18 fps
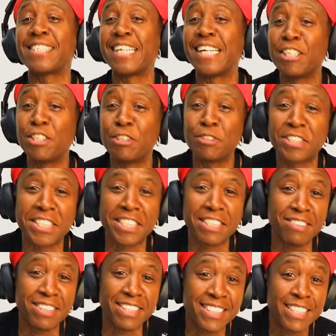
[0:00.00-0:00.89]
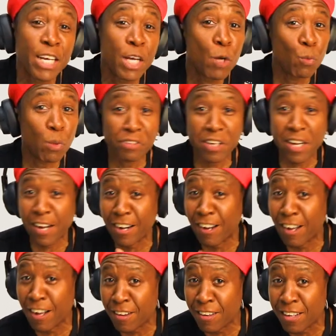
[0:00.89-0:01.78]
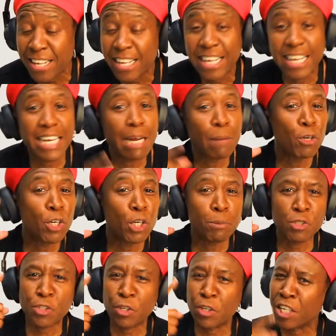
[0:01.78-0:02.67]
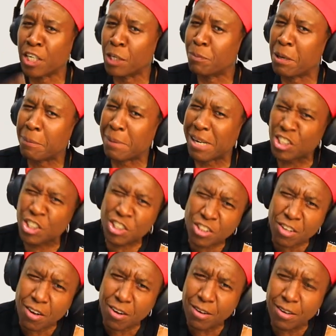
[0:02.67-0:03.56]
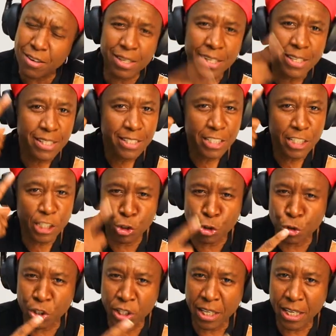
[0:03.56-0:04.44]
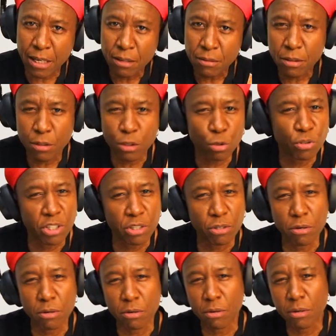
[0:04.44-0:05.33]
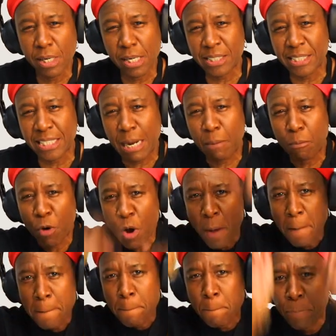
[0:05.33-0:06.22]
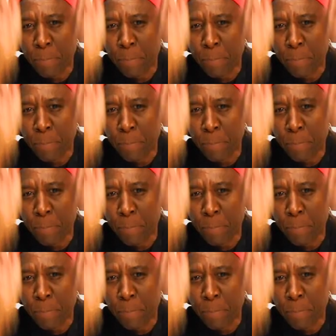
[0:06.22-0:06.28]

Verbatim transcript: Nostalgia series with Kanaal, and I'm going to be talking about my song, Ijoya Lorigongo. Eshama.